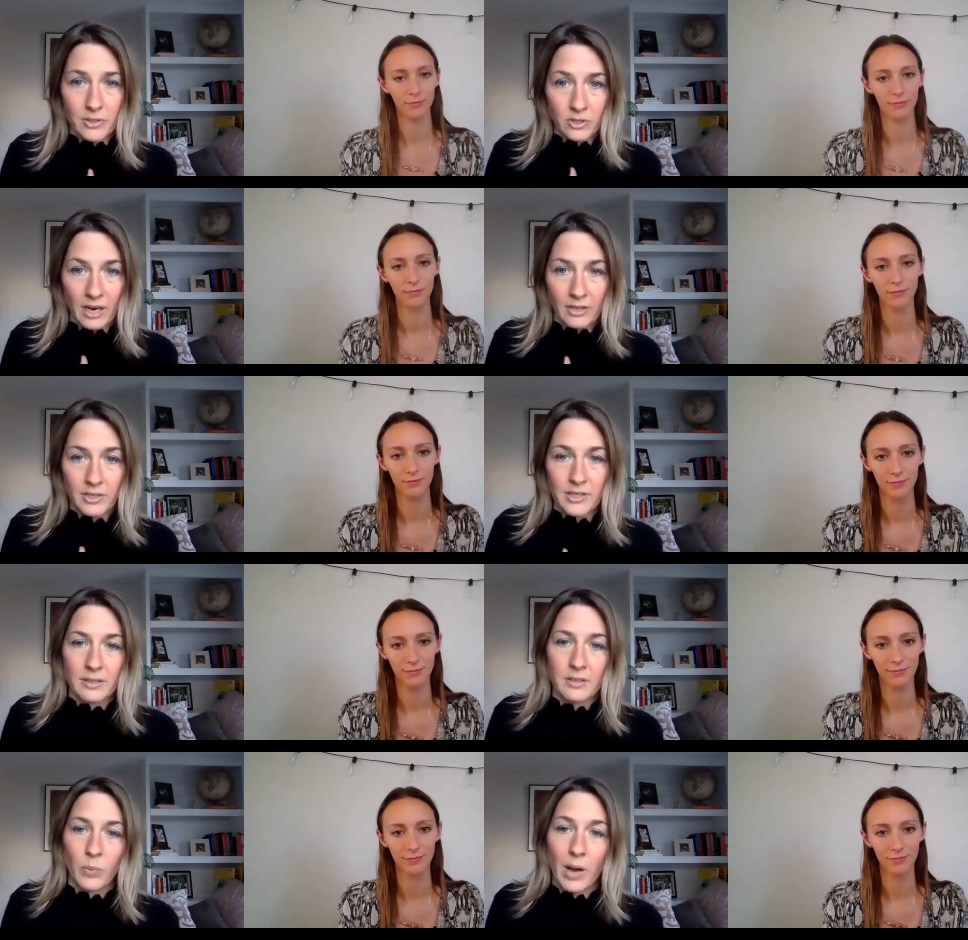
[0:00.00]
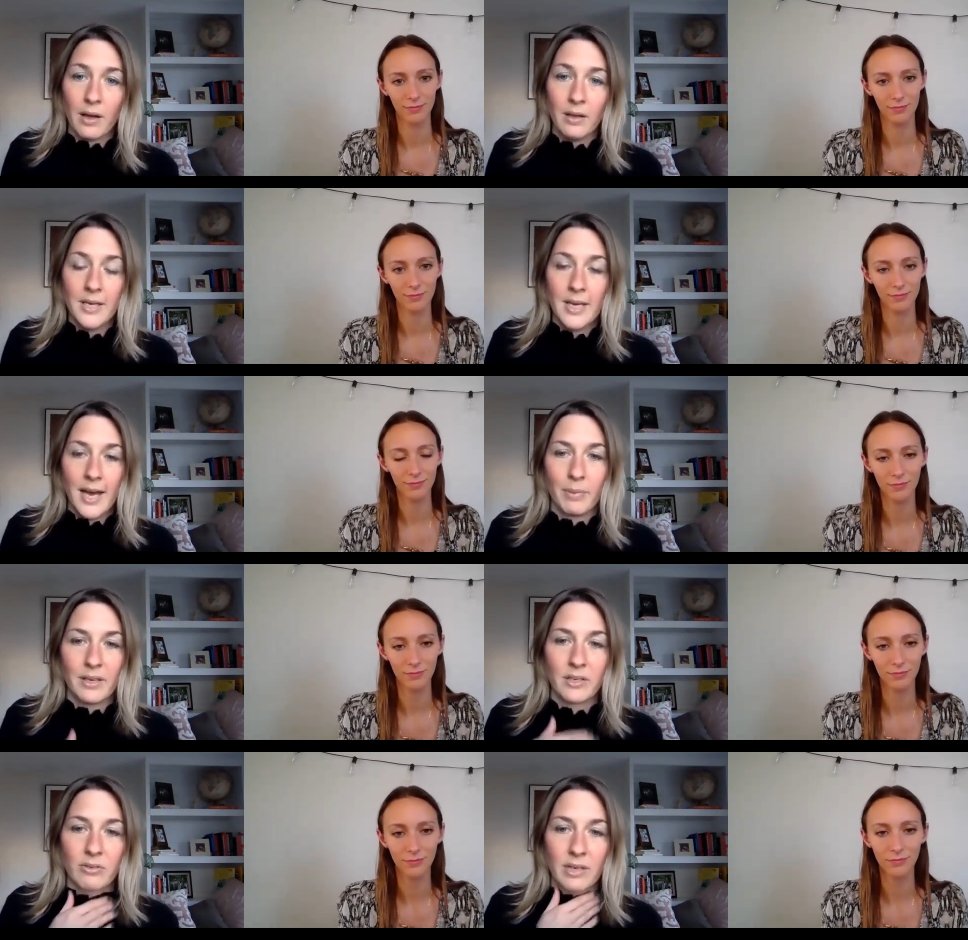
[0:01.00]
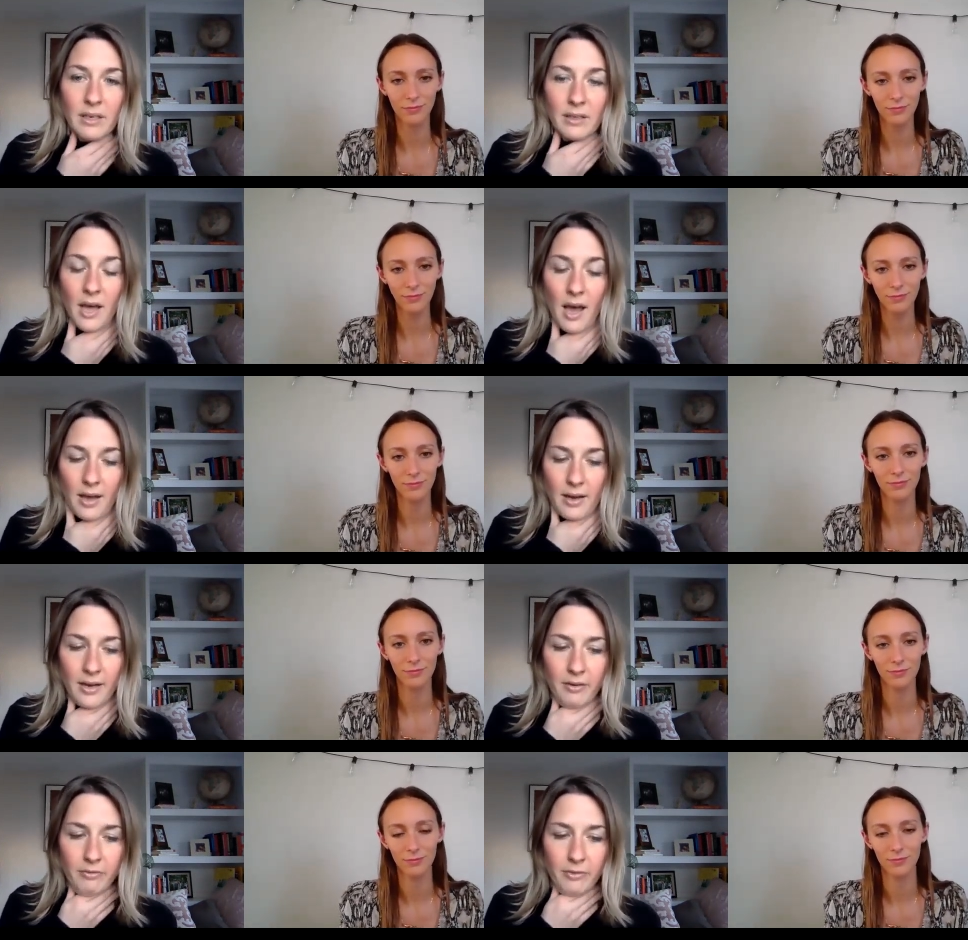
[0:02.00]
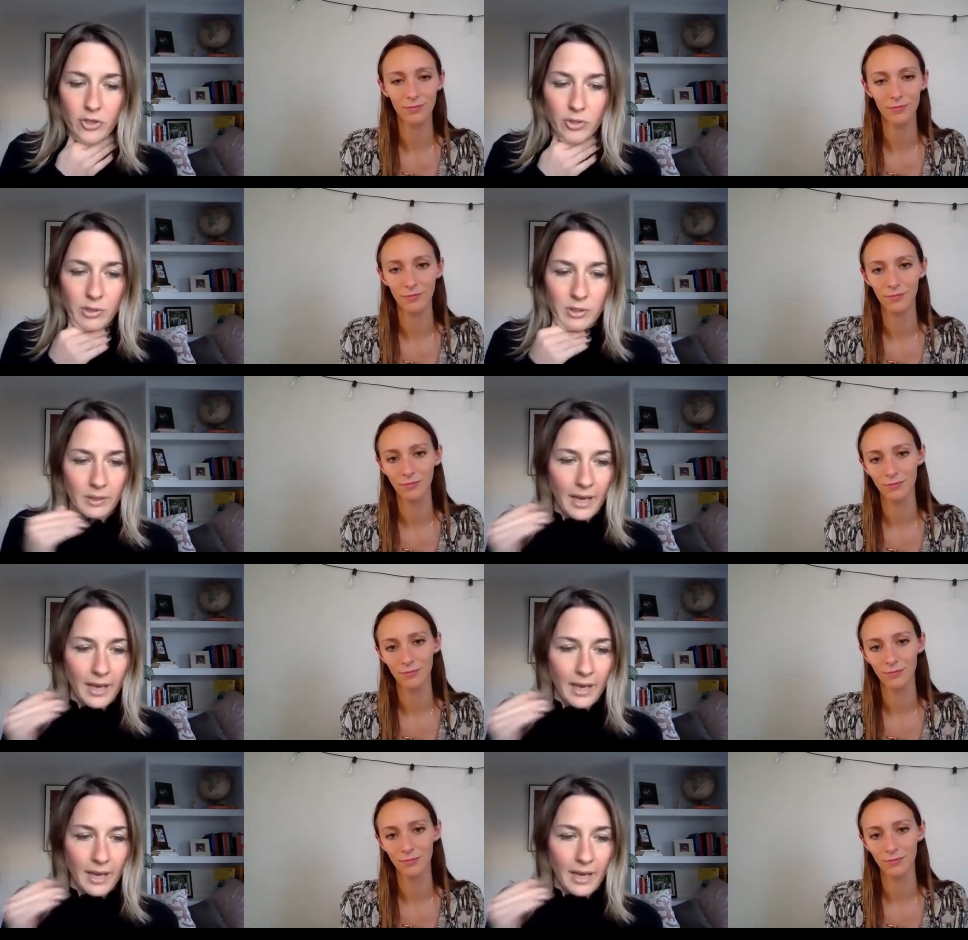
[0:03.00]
Speaker 1: the directories as well, but they're doing a lot of virtual